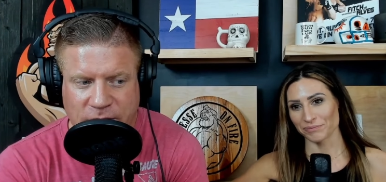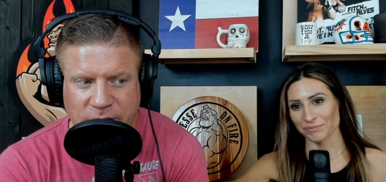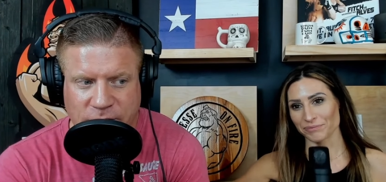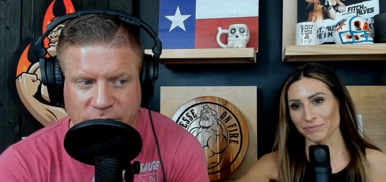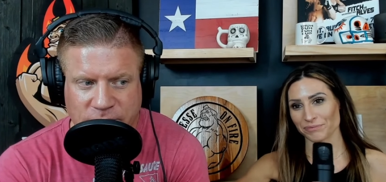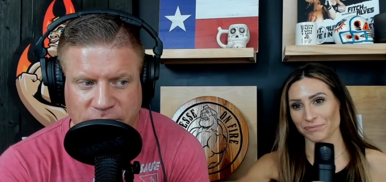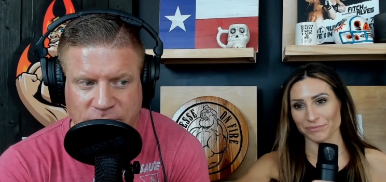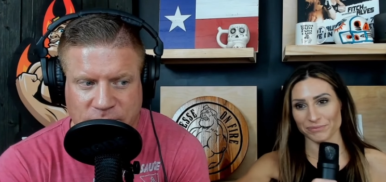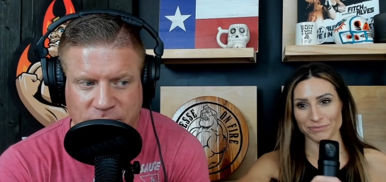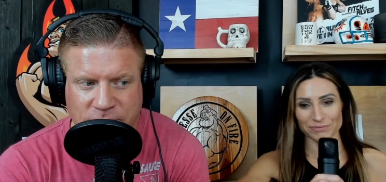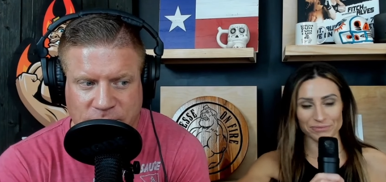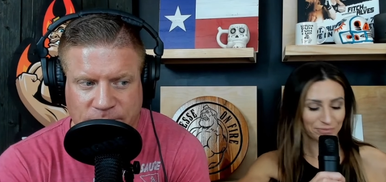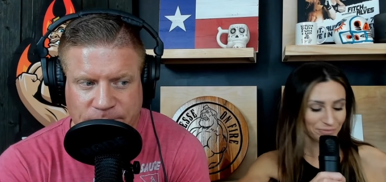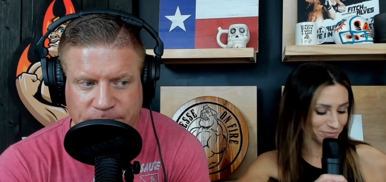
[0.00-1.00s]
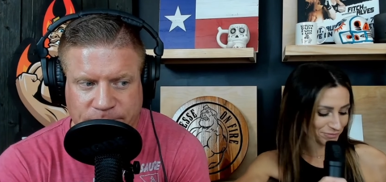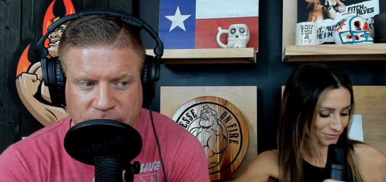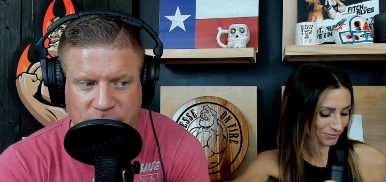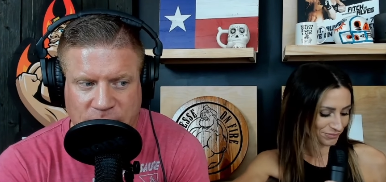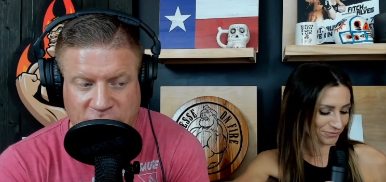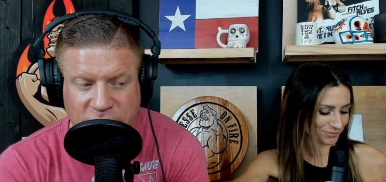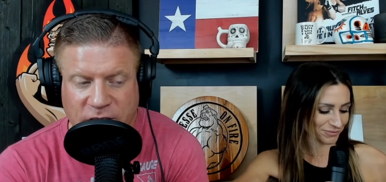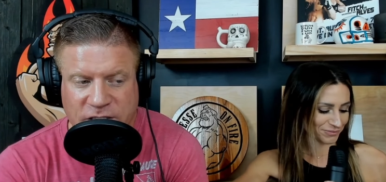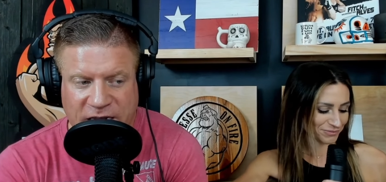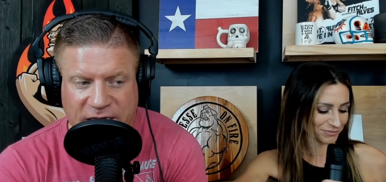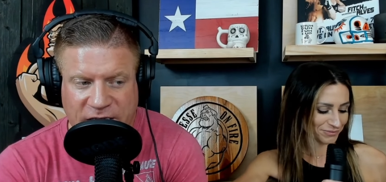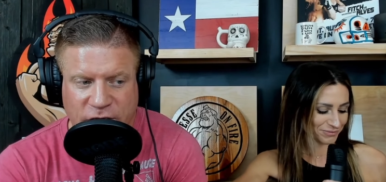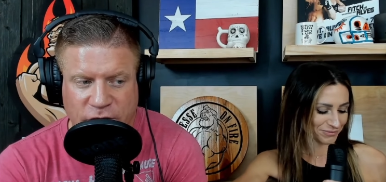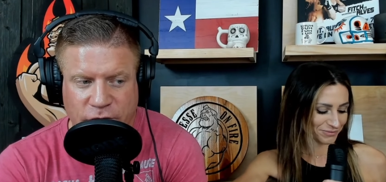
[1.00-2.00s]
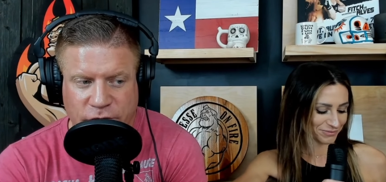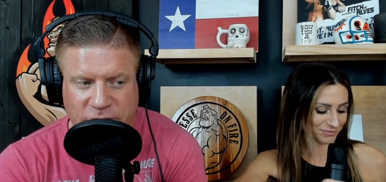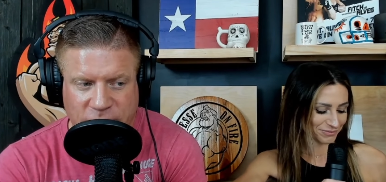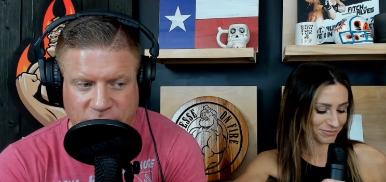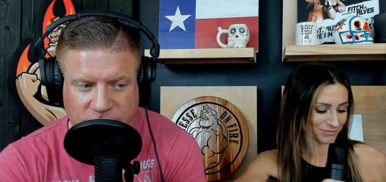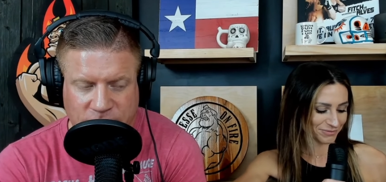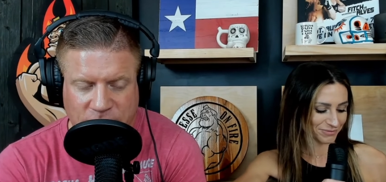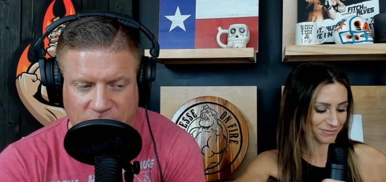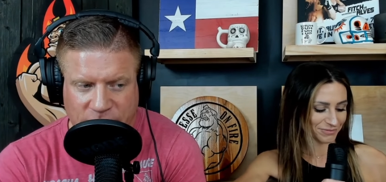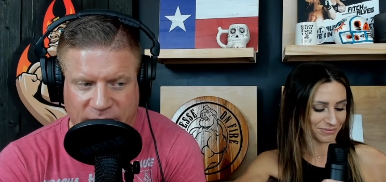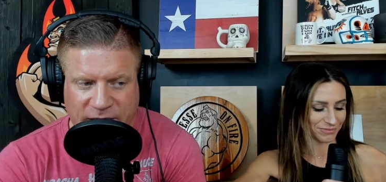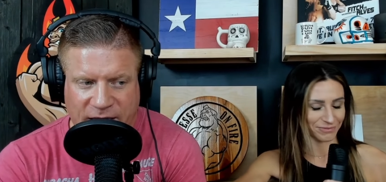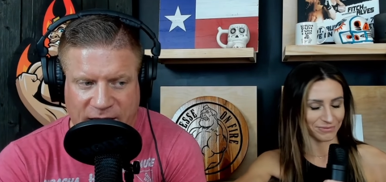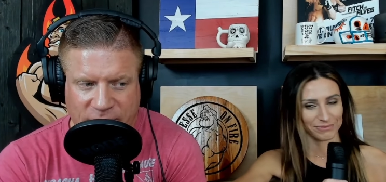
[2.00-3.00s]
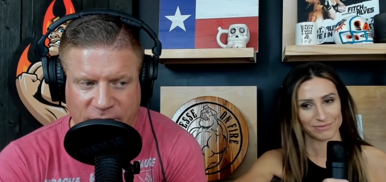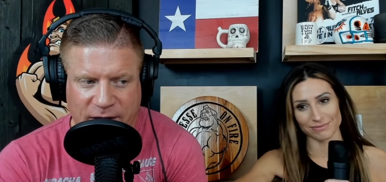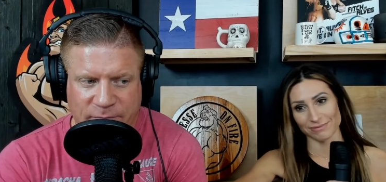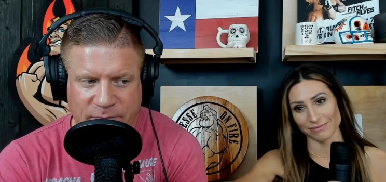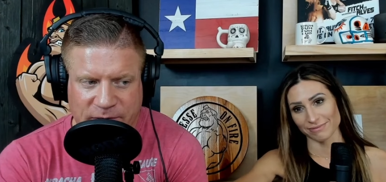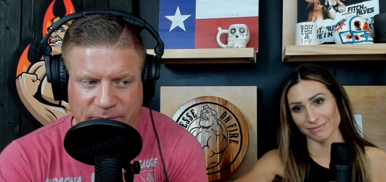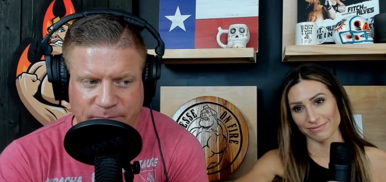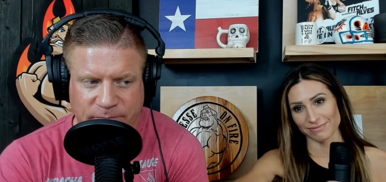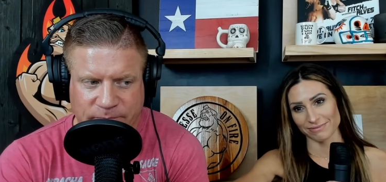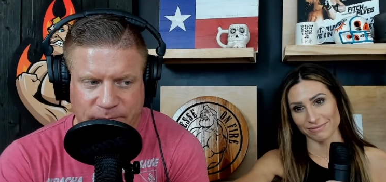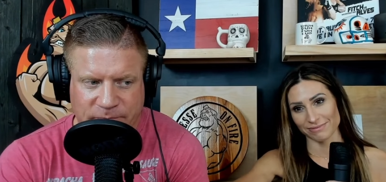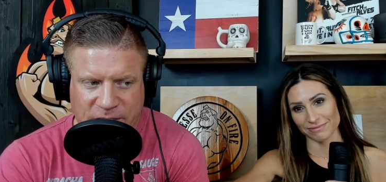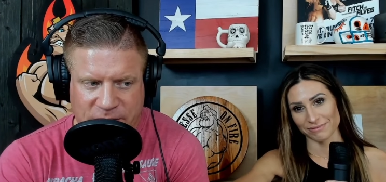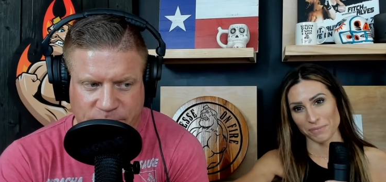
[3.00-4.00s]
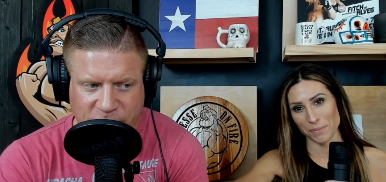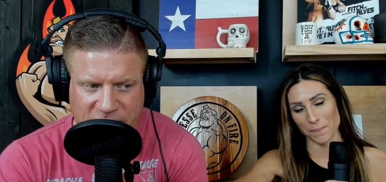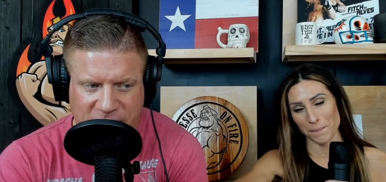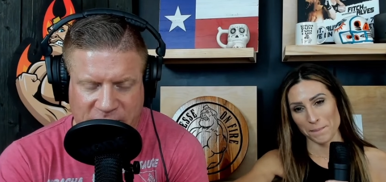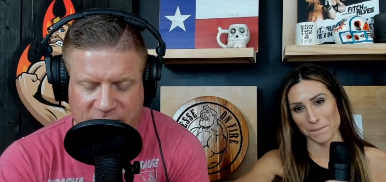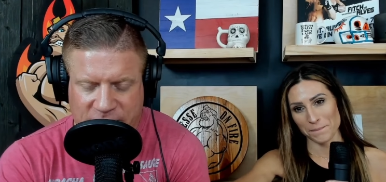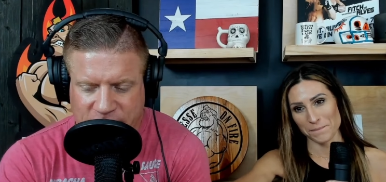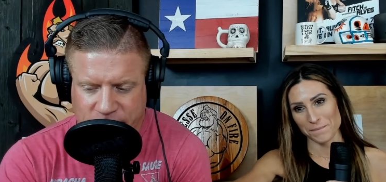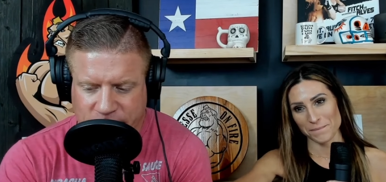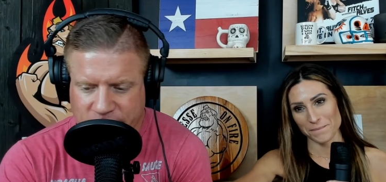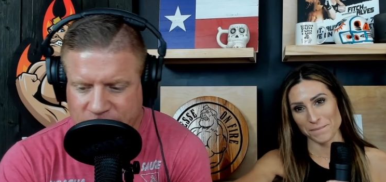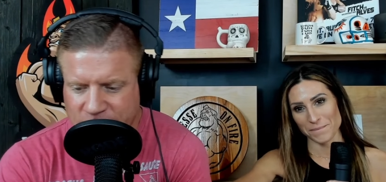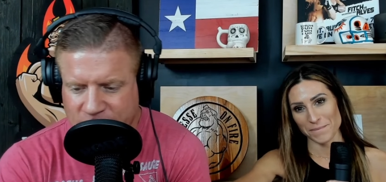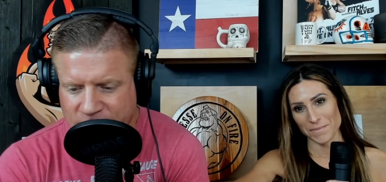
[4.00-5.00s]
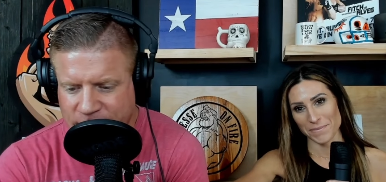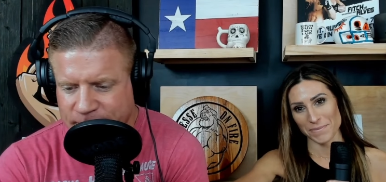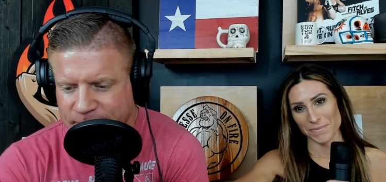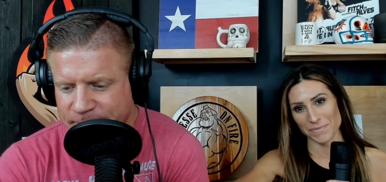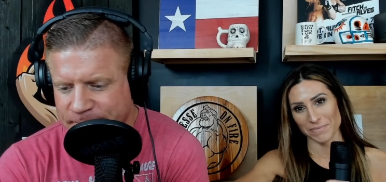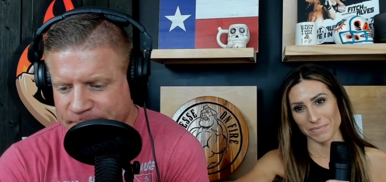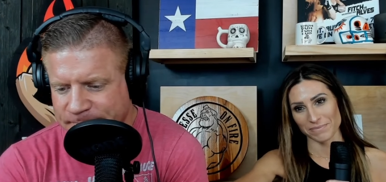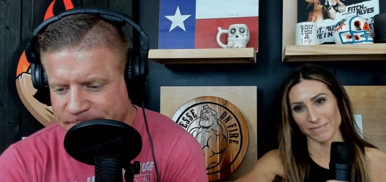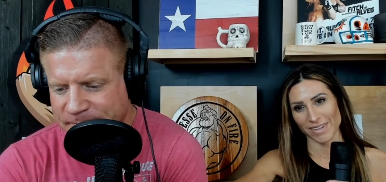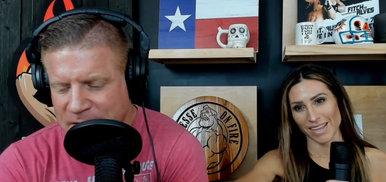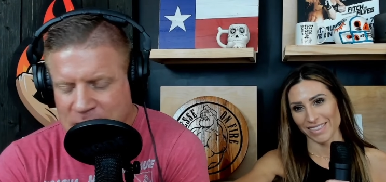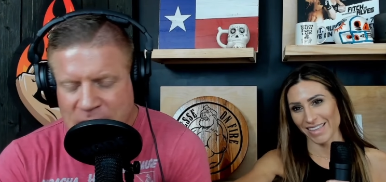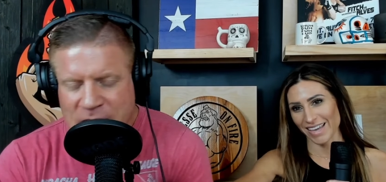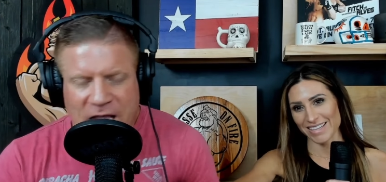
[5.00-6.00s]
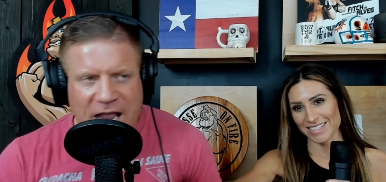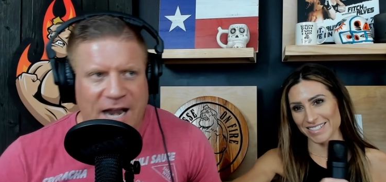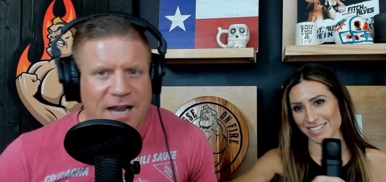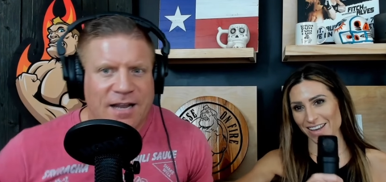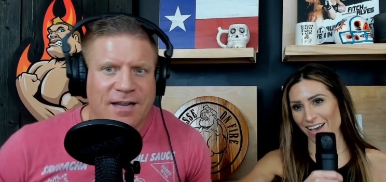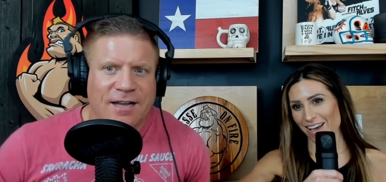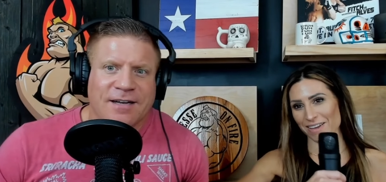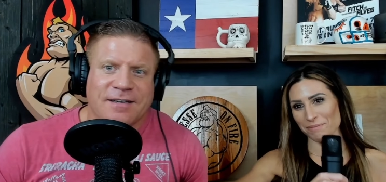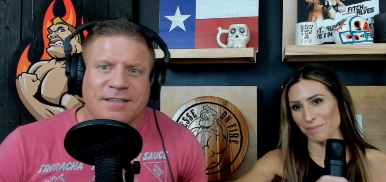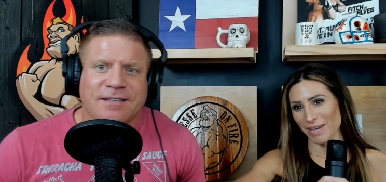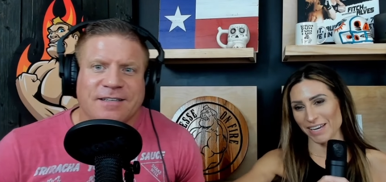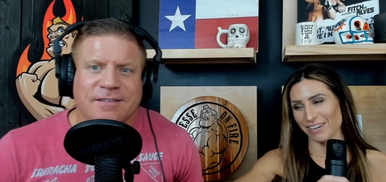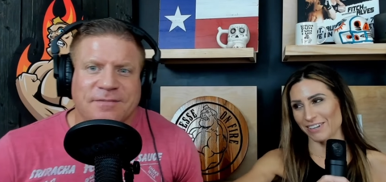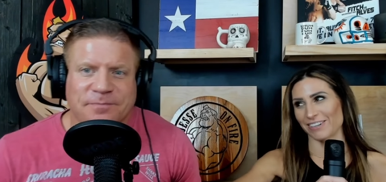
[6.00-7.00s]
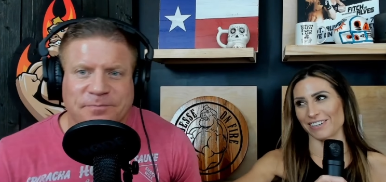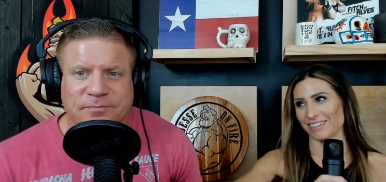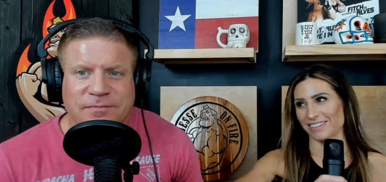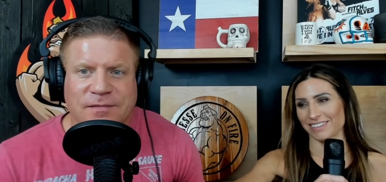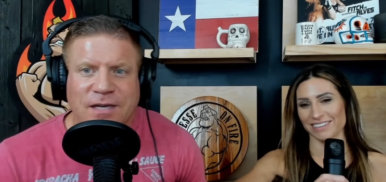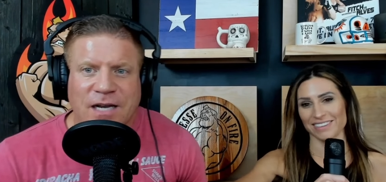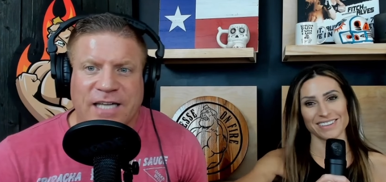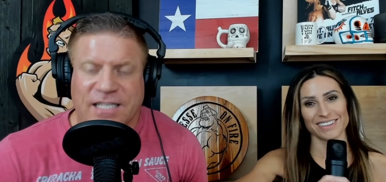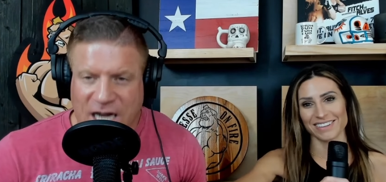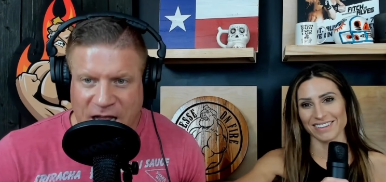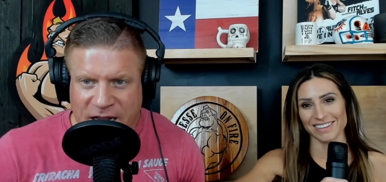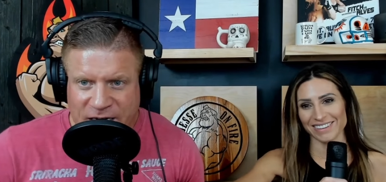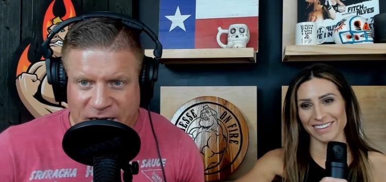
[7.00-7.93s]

Speaker 1: know, mm-hmm. she looks like you, so you know, like I don't. I'd be just pretending it's you the whole time.
Speaker 2: That's not better.
Speaker 1: It's not.